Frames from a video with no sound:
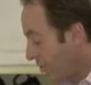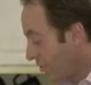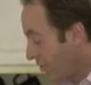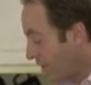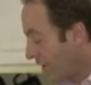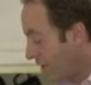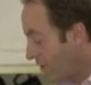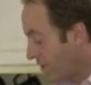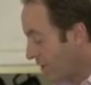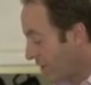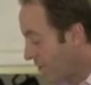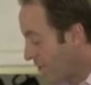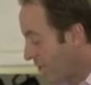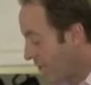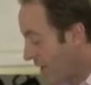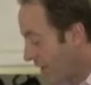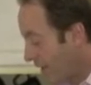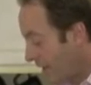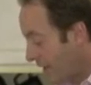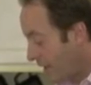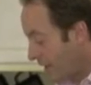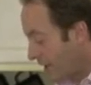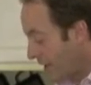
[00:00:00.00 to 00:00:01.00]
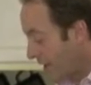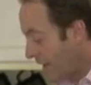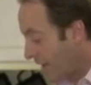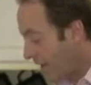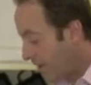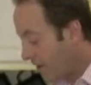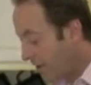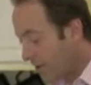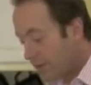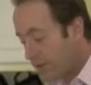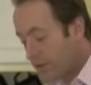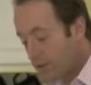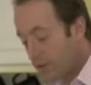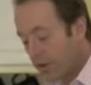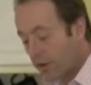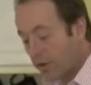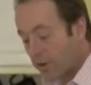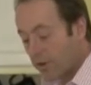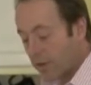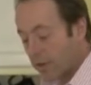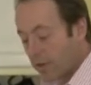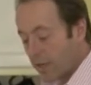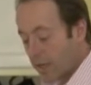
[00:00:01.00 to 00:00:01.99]
tomatoes are ready and the onions, so
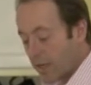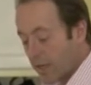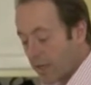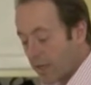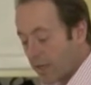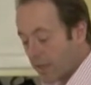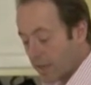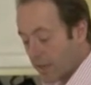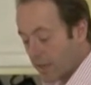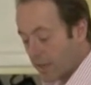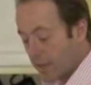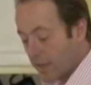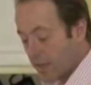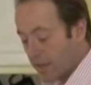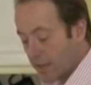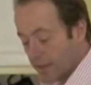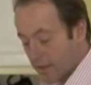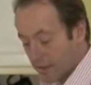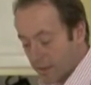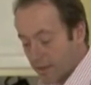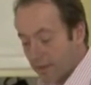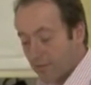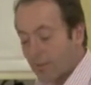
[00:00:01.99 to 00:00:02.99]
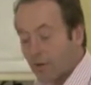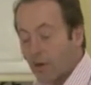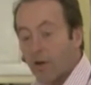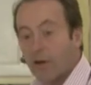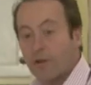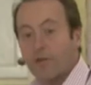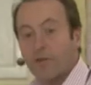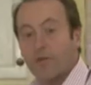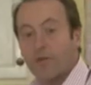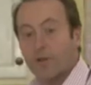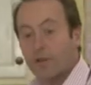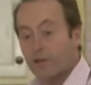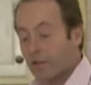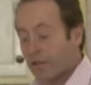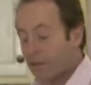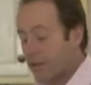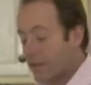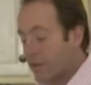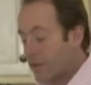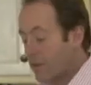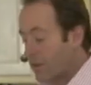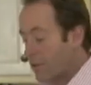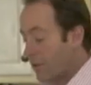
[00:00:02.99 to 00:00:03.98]
I'm going to take the broth from
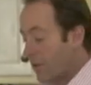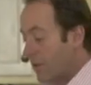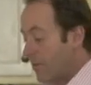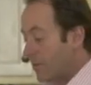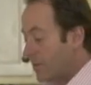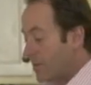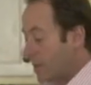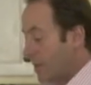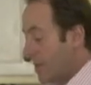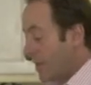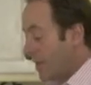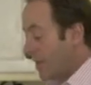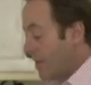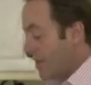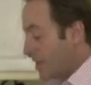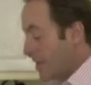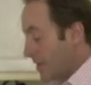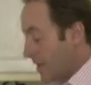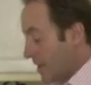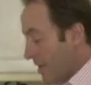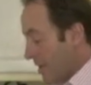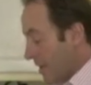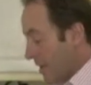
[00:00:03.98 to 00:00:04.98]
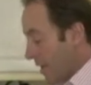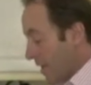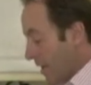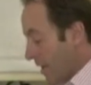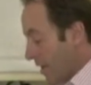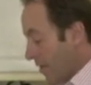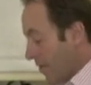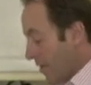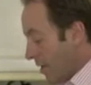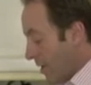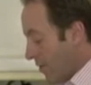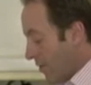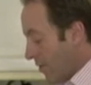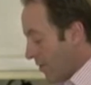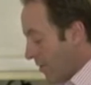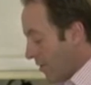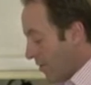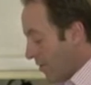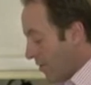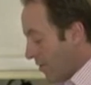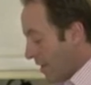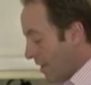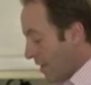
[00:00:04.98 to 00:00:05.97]
the shrimp skins. I'm going to put
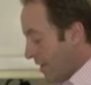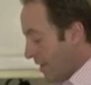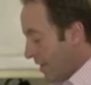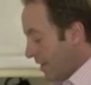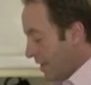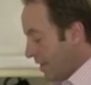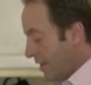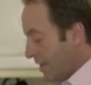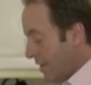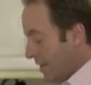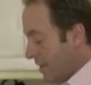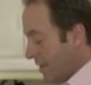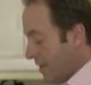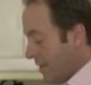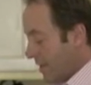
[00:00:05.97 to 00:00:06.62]
it right in.